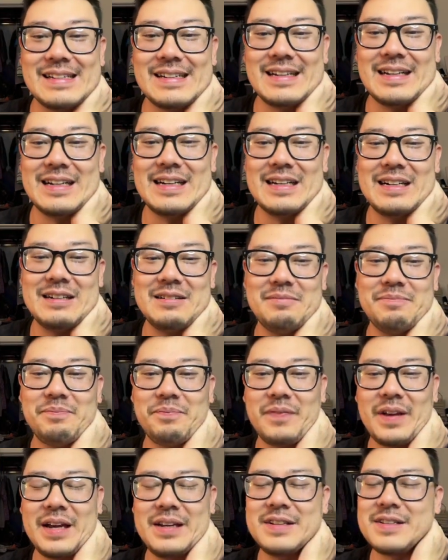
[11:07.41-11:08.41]

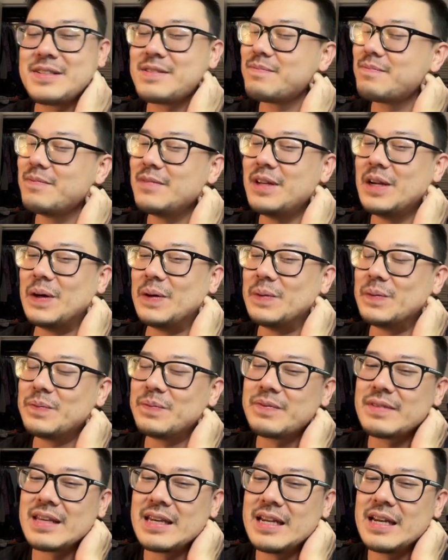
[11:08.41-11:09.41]
I just,
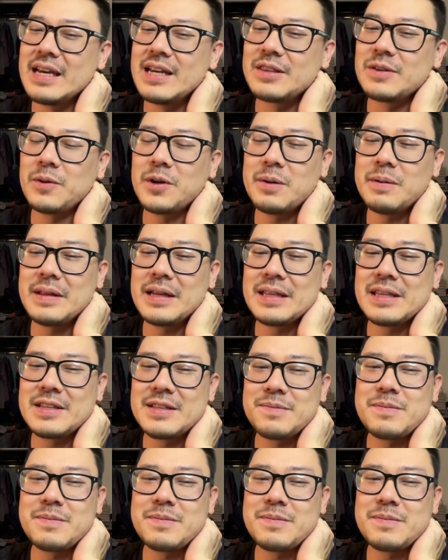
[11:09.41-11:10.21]
in a tournament like this,